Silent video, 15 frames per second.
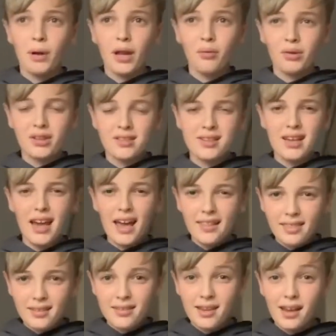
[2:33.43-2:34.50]
I want to see
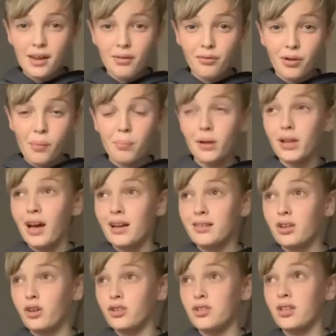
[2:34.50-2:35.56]
entertaining football
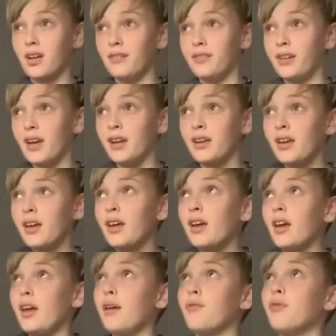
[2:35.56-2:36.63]
on Sunday.
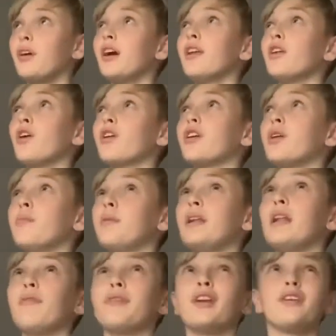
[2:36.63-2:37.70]
If we are not going to be
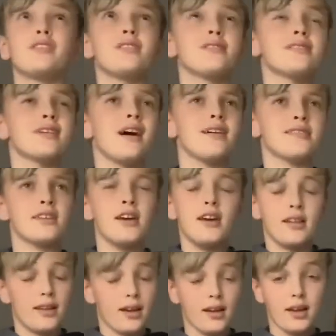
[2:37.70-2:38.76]
living up to the task,
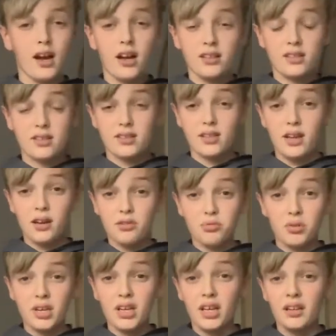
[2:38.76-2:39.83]
then I can't see us
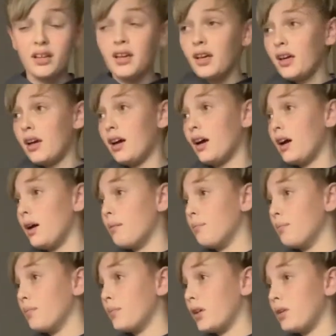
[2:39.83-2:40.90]
winning. Um,
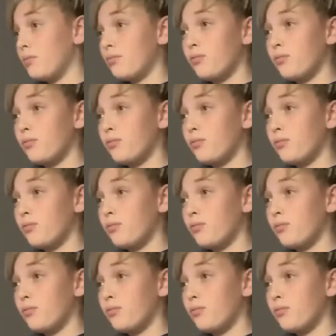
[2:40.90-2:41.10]
I'm.